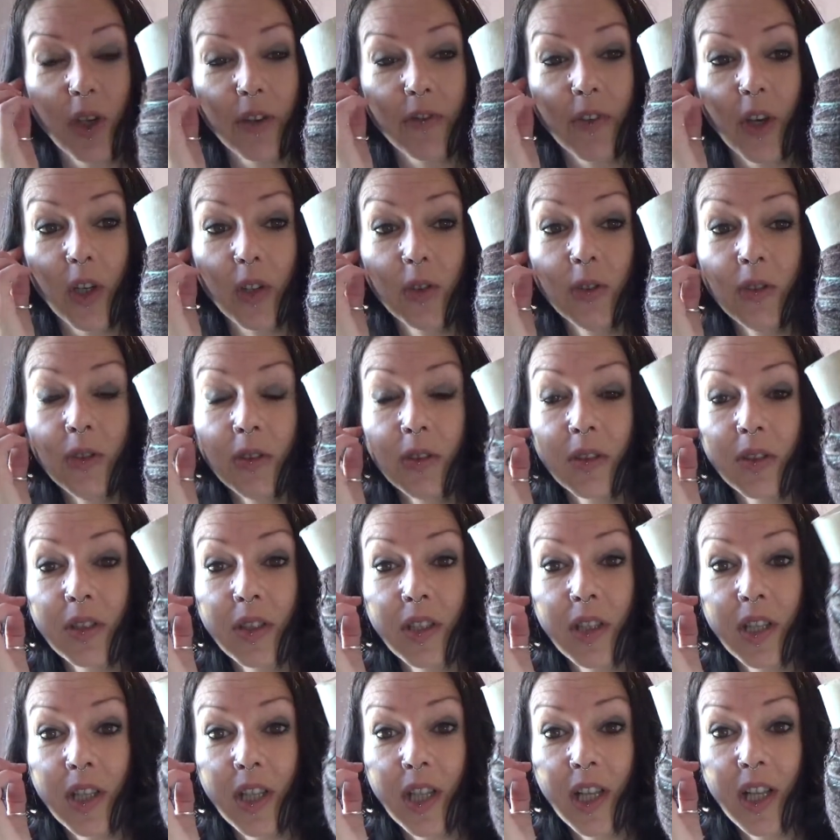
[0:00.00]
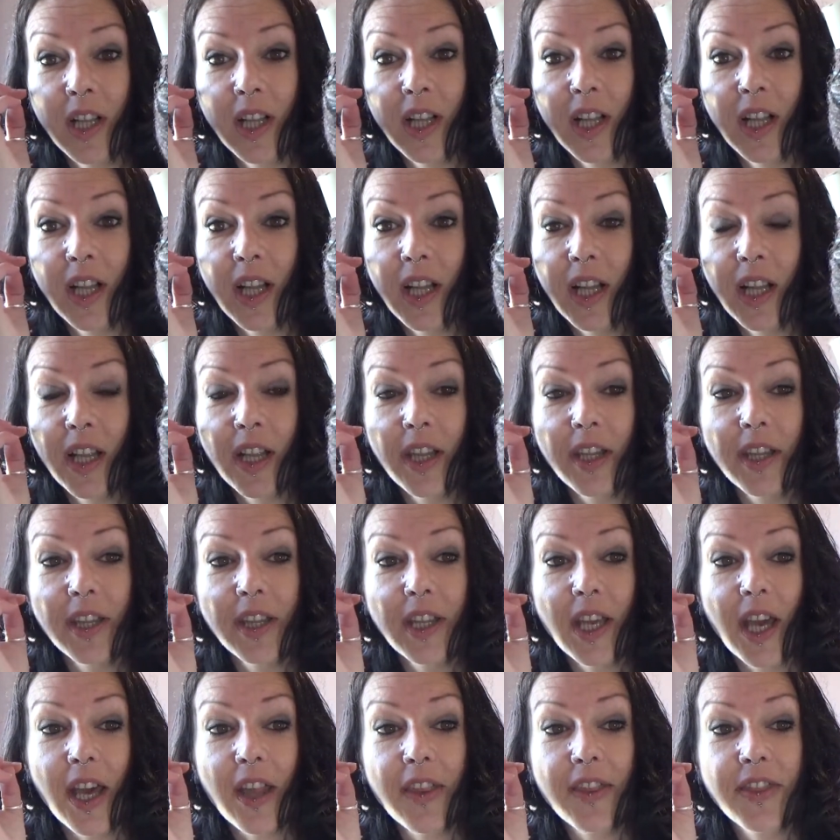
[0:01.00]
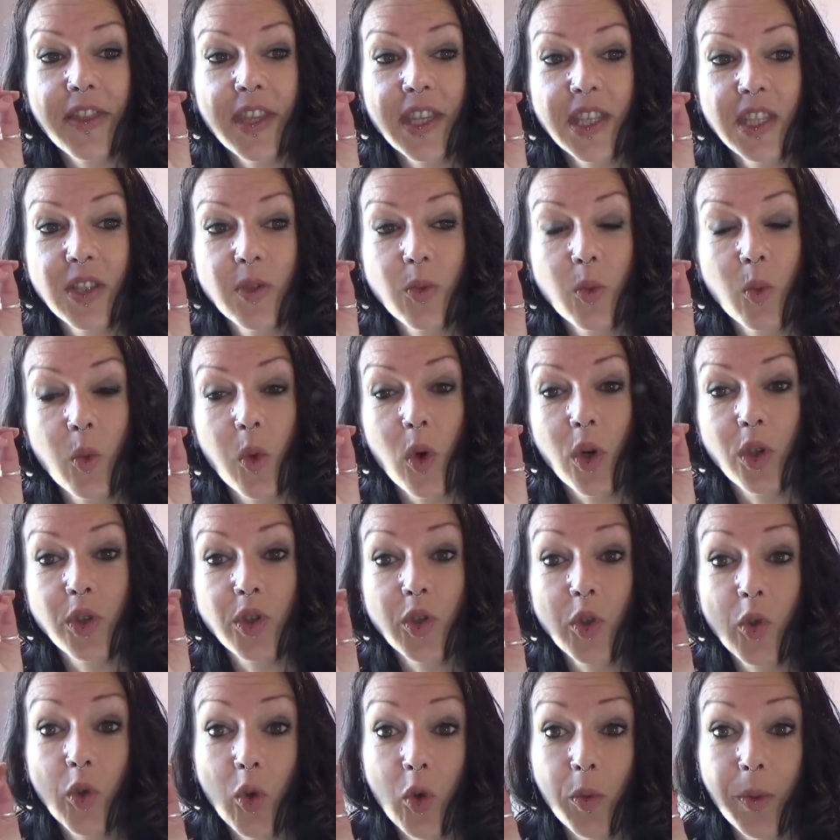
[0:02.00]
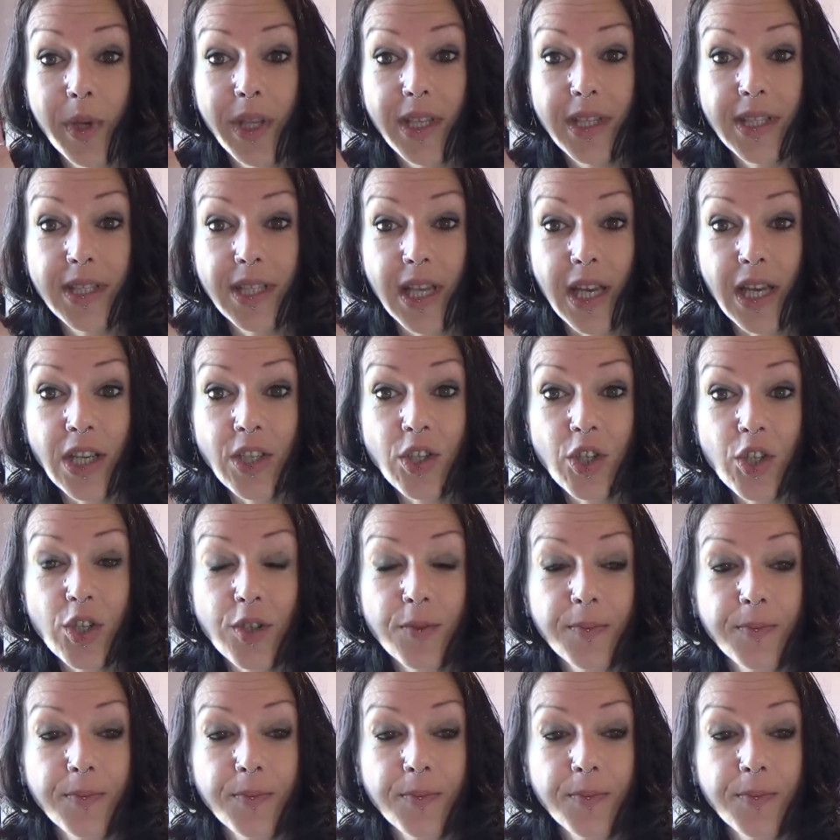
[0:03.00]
roll, and this was Gourmet stash,